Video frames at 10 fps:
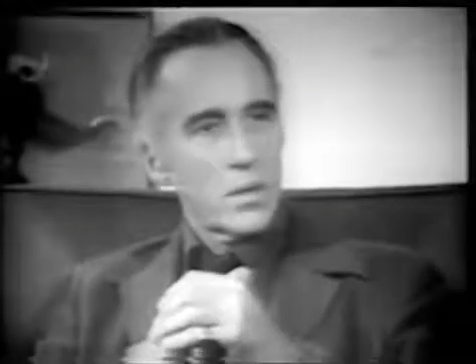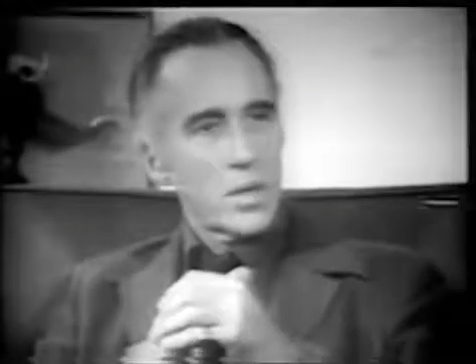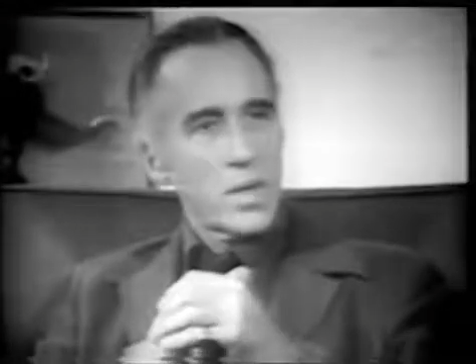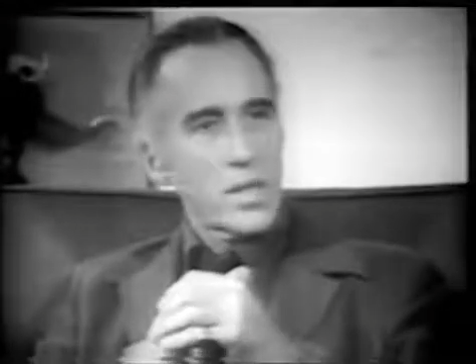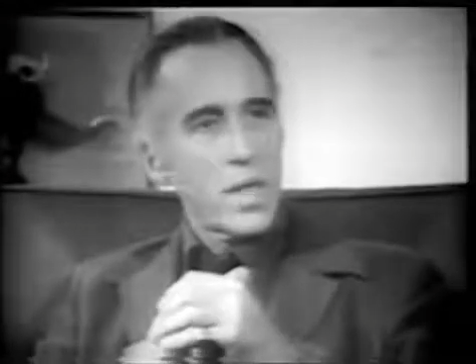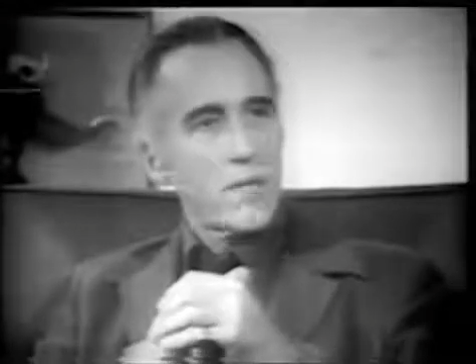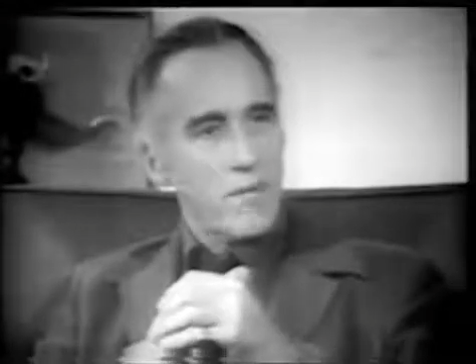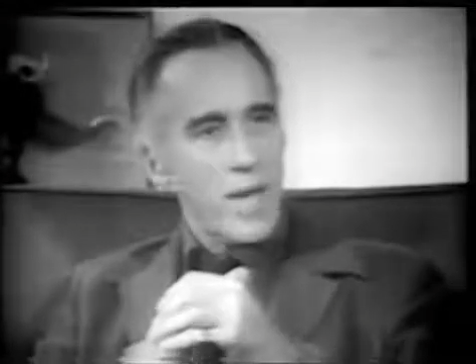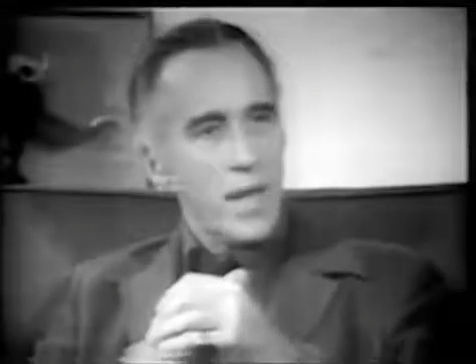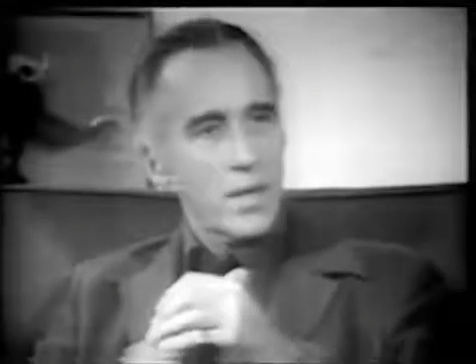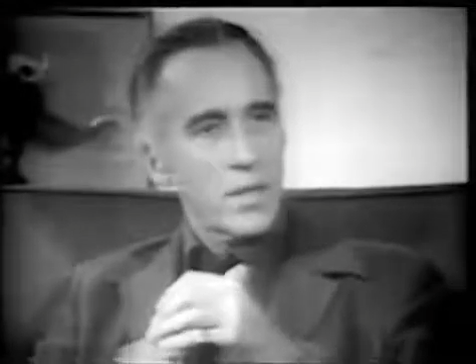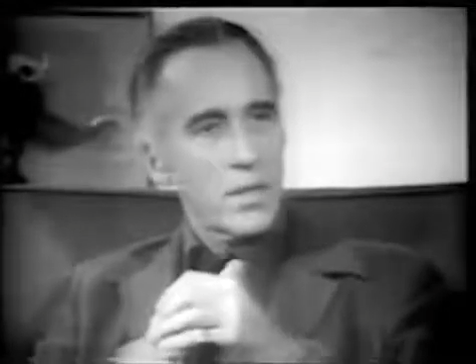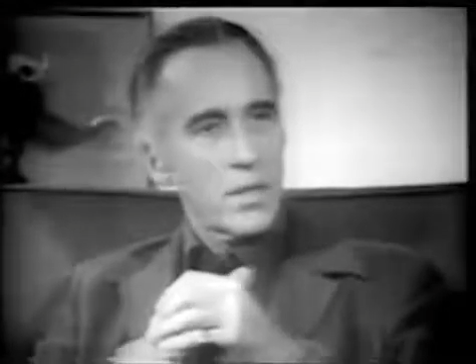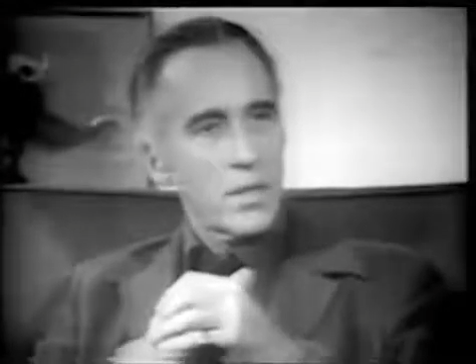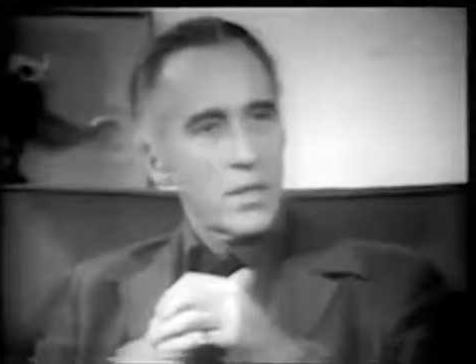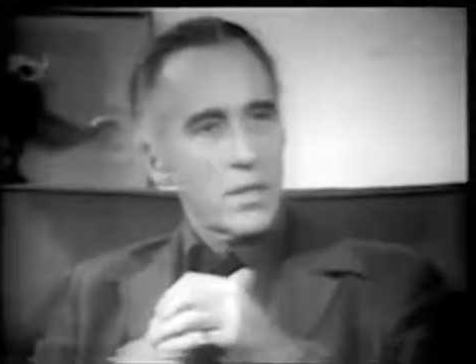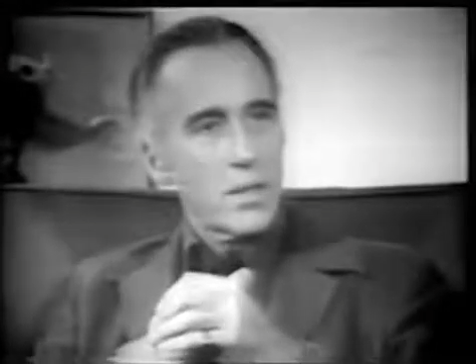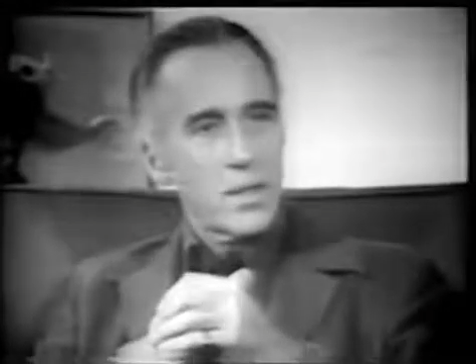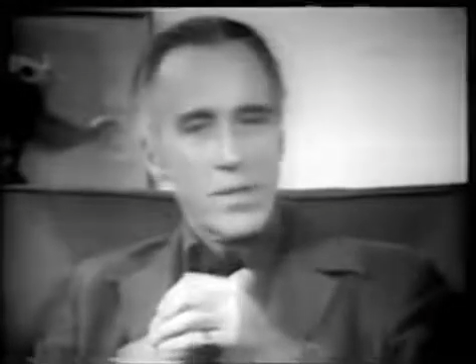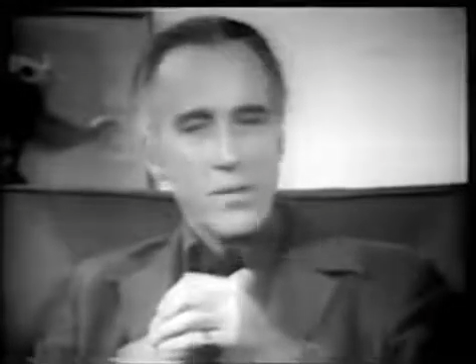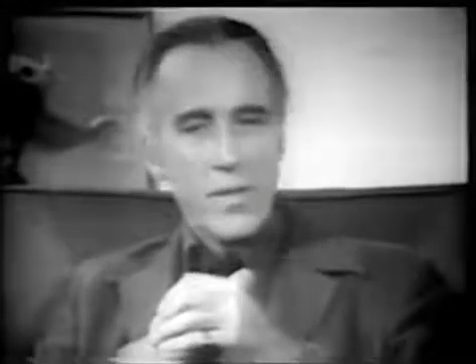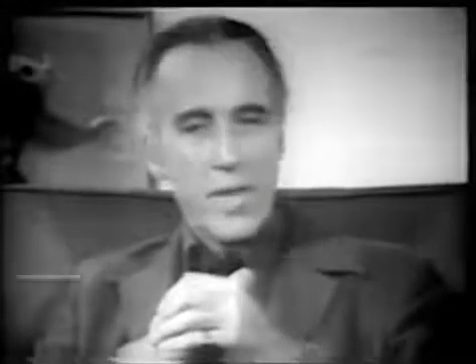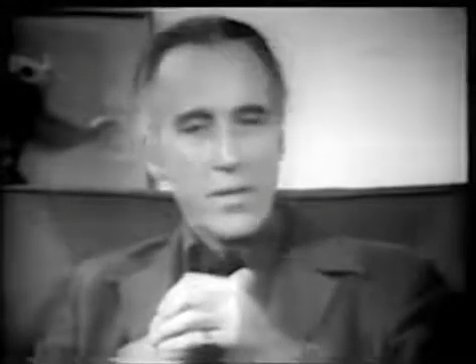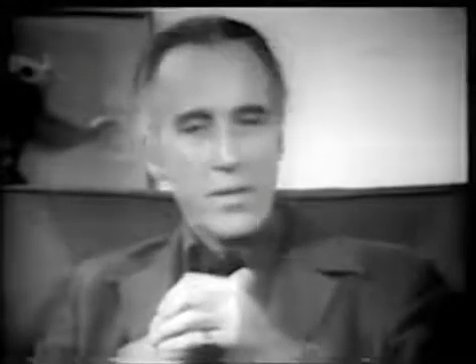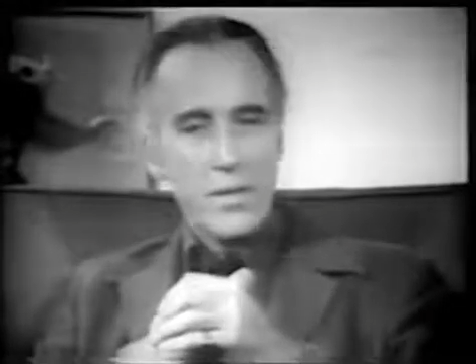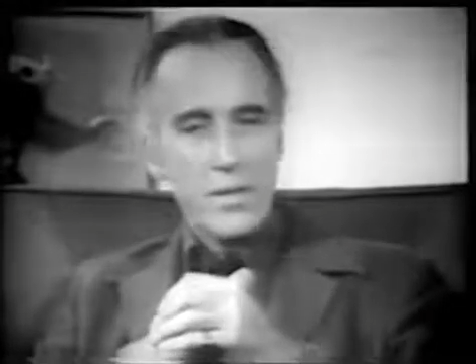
It is a fact. It is a fact